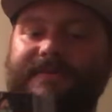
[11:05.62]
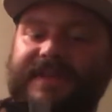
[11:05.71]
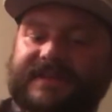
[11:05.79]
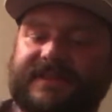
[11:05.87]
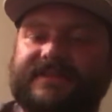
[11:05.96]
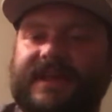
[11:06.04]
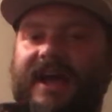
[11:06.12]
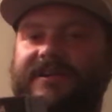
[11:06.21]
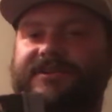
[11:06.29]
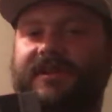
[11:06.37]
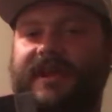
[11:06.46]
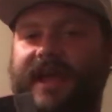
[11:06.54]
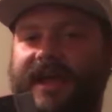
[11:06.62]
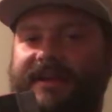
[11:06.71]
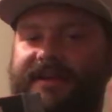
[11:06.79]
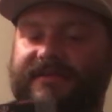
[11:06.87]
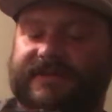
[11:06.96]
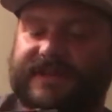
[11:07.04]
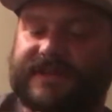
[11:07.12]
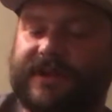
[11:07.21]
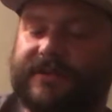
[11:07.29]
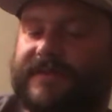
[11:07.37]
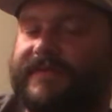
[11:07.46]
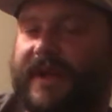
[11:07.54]
This is actually a
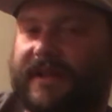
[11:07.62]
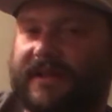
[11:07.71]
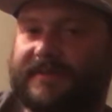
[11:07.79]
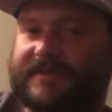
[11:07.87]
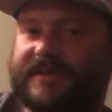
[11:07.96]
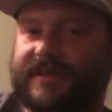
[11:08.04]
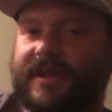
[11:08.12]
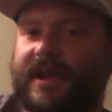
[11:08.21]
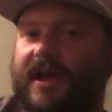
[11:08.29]
Nintendo-developed